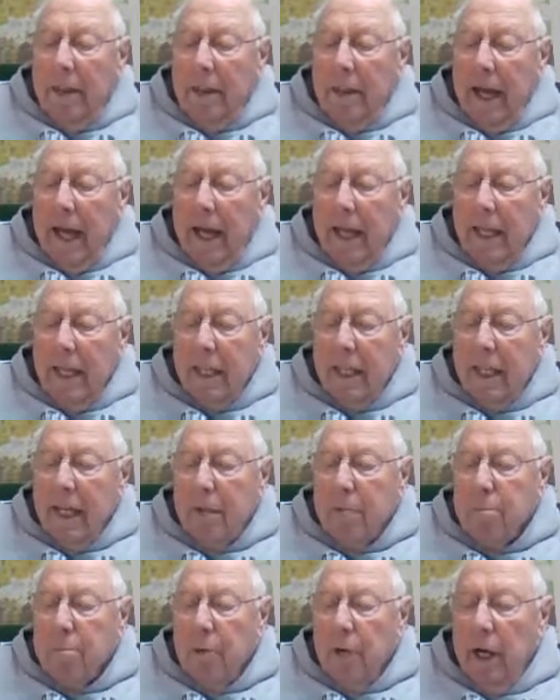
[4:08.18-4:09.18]
High,
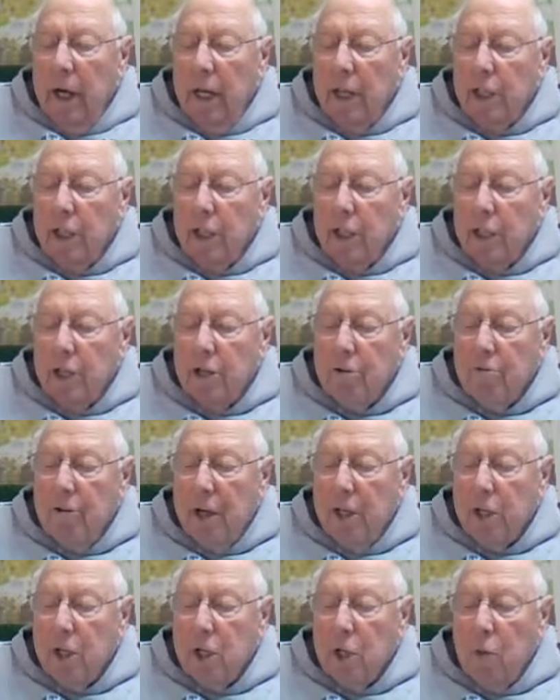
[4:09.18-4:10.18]
thick branches
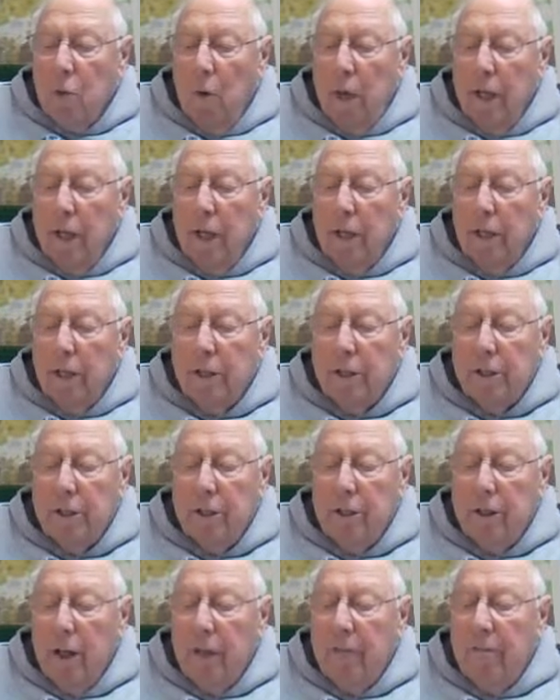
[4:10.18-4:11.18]
stretched 20 to
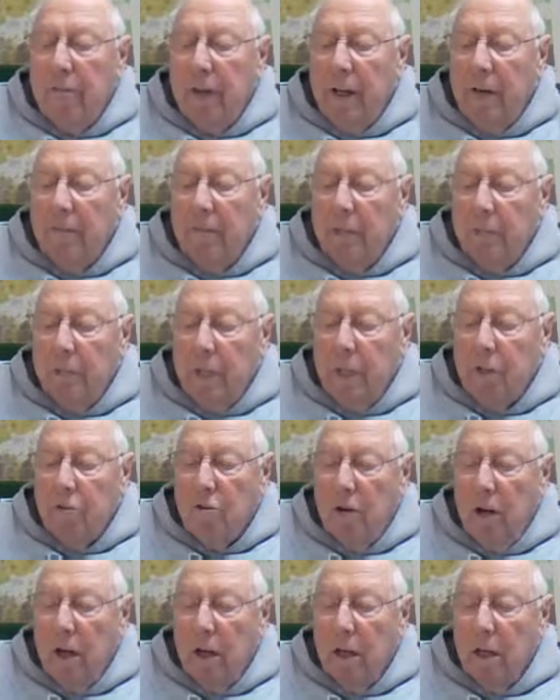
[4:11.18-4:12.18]
30 feet from the
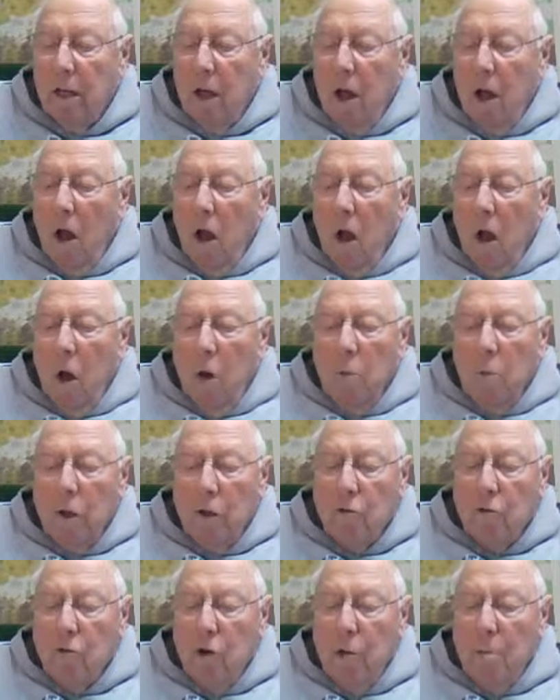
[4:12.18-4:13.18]
trunk,
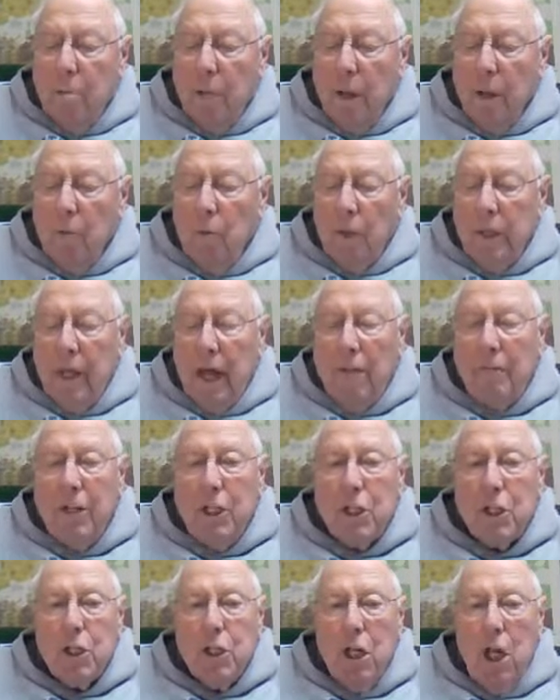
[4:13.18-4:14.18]
when drooping with
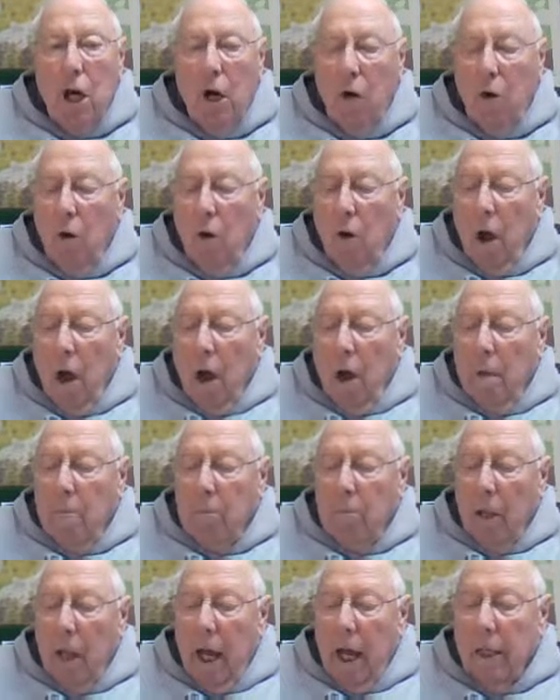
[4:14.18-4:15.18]
heavy snow,
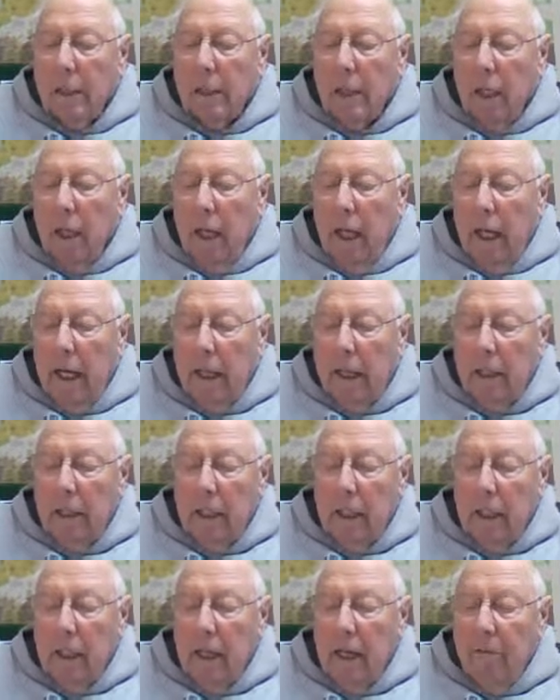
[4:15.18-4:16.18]
blocked the
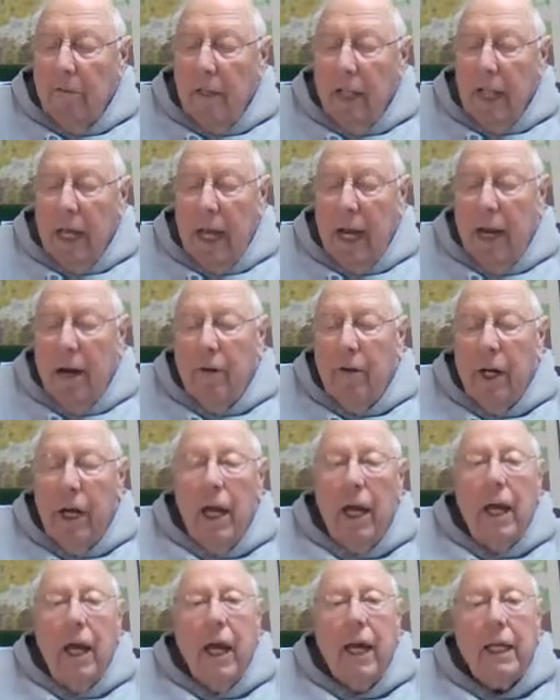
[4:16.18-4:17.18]
light to give the
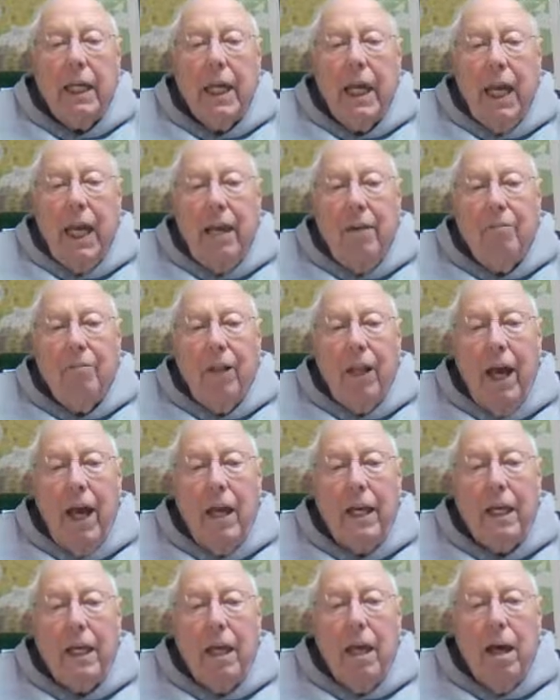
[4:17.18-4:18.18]
area a
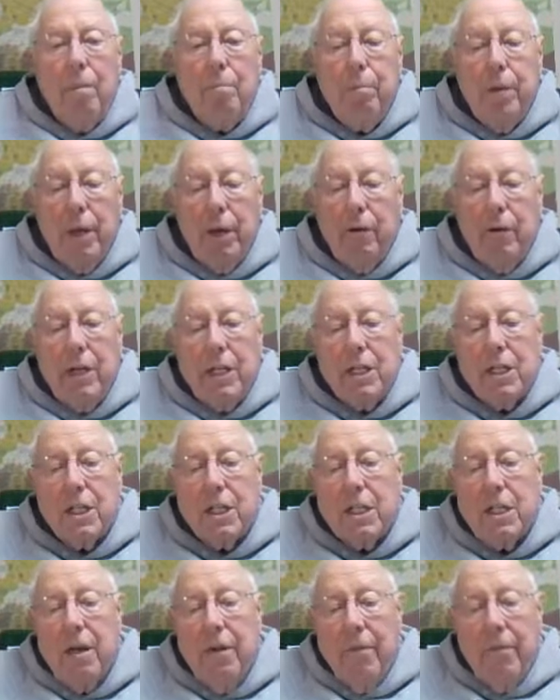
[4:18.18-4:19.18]
cave-like
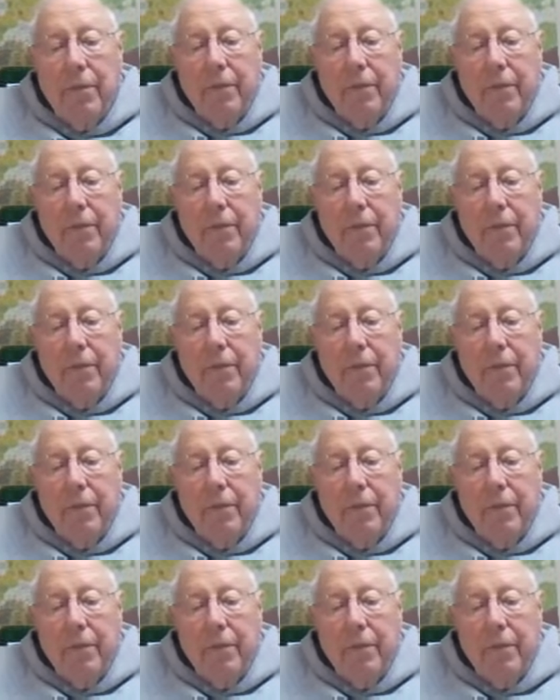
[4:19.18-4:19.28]
appearance.